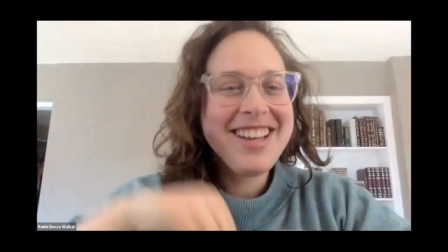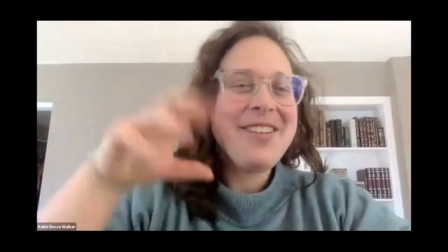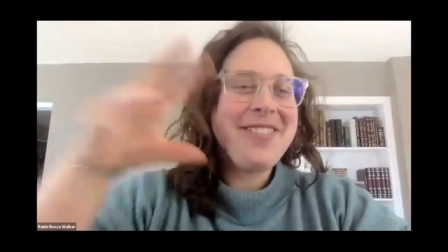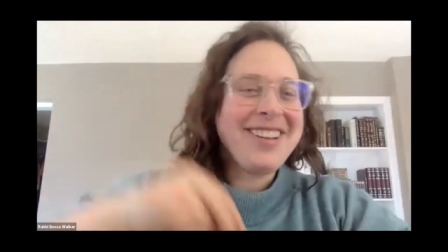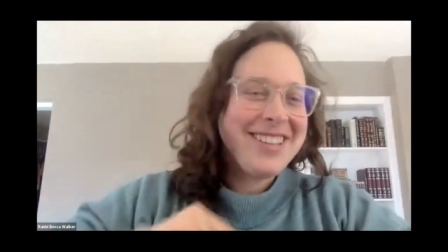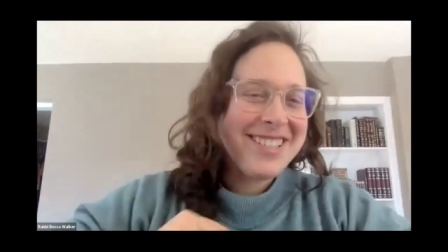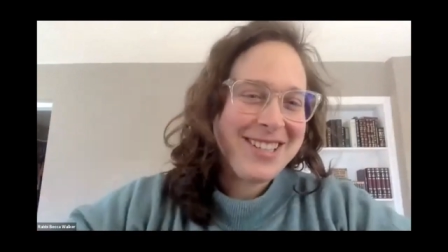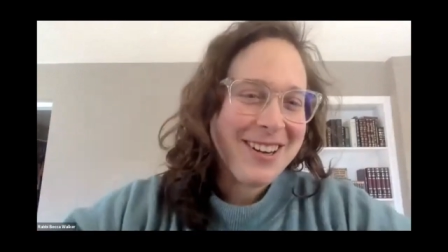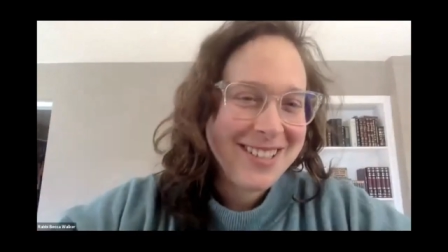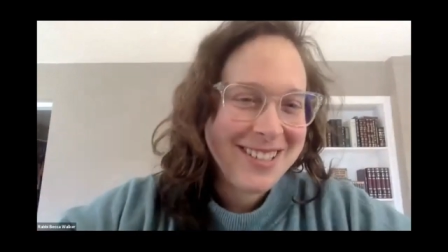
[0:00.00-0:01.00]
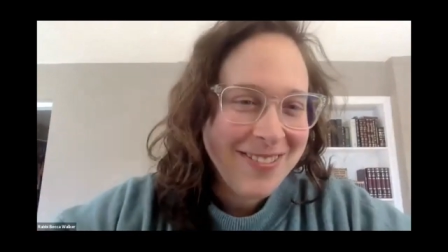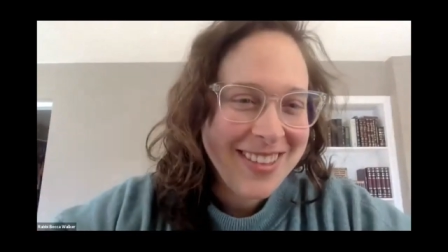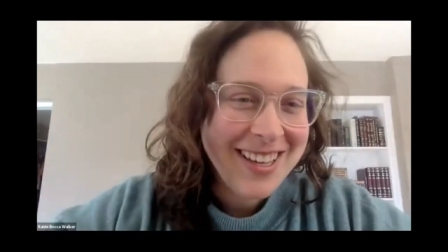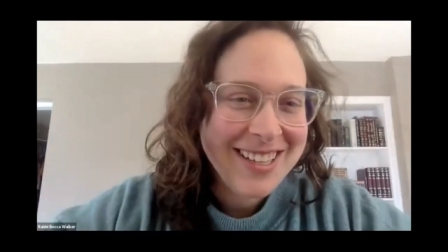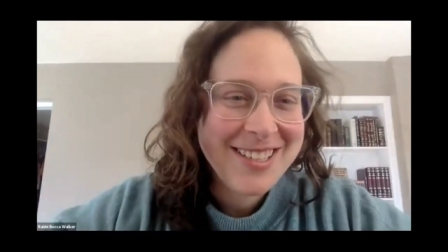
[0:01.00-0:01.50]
for you to start something.